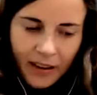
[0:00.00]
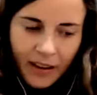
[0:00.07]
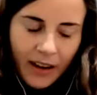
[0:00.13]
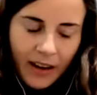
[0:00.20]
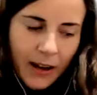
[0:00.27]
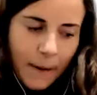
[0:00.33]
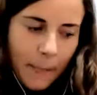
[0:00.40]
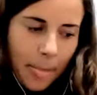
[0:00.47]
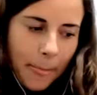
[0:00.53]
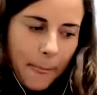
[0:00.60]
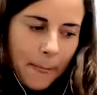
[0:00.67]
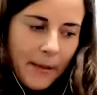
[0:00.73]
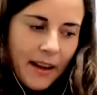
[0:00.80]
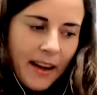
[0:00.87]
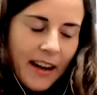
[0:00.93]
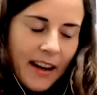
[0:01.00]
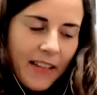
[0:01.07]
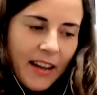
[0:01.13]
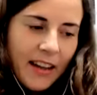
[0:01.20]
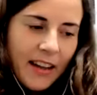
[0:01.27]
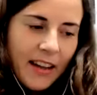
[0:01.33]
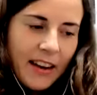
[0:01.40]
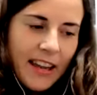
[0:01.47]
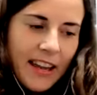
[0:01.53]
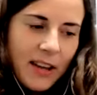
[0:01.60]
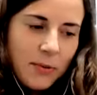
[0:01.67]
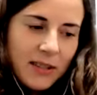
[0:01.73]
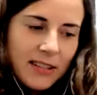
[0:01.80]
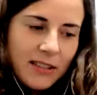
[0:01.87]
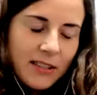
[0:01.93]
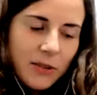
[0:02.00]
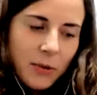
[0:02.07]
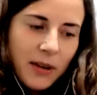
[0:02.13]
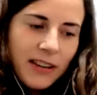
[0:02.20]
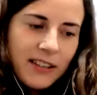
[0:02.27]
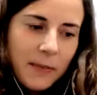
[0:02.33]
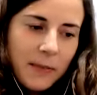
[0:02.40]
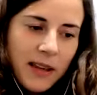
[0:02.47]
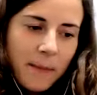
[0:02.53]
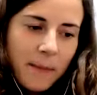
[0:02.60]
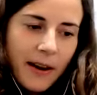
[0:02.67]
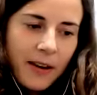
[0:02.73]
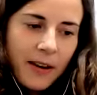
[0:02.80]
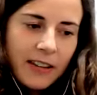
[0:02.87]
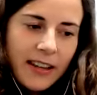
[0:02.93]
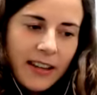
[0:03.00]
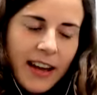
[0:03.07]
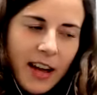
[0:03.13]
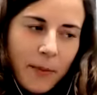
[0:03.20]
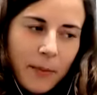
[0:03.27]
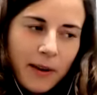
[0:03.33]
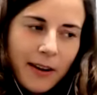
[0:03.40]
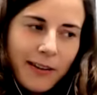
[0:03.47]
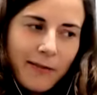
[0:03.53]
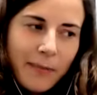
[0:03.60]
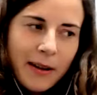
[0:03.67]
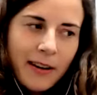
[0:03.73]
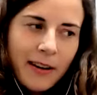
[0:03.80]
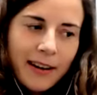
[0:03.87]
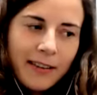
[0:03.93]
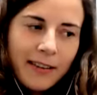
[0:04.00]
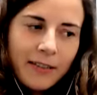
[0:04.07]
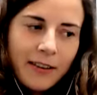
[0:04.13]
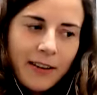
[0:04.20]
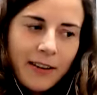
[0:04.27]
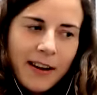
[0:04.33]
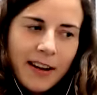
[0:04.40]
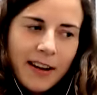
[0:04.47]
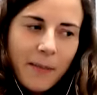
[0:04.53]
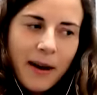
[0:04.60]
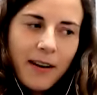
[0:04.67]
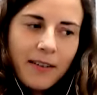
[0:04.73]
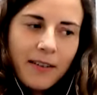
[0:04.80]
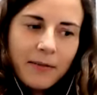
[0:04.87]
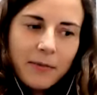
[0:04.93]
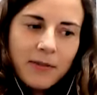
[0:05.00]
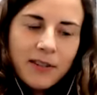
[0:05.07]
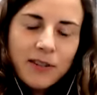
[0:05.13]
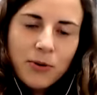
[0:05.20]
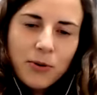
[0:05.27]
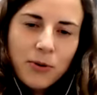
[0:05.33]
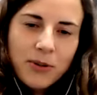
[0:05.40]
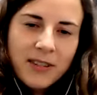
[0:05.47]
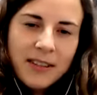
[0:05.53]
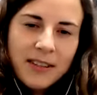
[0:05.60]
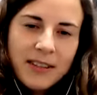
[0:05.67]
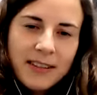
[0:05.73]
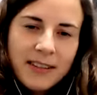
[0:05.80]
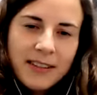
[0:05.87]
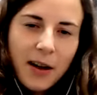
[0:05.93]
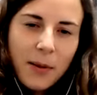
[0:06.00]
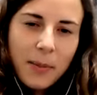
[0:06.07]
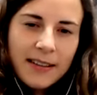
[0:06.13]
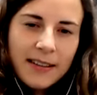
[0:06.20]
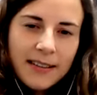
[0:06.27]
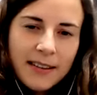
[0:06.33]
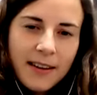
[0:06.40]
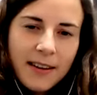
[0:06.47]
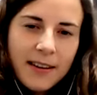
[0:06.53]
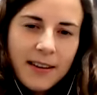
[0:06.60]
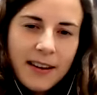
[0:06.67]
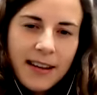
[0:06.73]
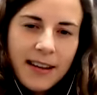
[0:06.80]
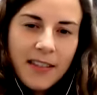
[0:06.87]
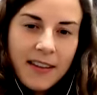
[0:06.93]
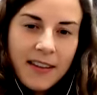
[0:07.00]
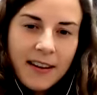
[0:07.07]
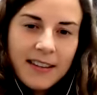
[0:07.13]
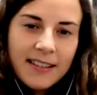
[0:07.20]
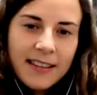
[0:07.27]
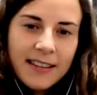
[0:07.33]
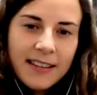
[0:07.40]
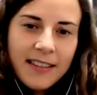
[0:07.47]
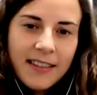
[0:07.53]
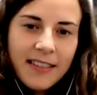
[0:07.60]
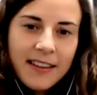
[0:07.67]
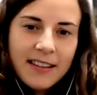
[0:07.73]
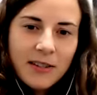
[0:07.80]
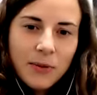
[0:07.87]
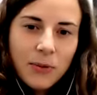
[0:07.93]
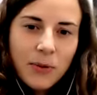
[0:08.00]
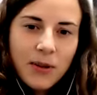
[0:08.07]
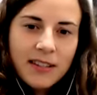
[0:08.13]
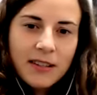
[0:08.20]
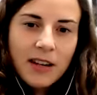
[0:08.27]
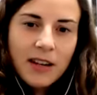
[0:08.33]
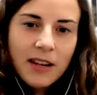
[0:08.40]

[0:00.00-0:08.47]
Um, and then he was talking to me about yeah, but I've been like learning about Source and this guy Peter Koenig and the idea that there's always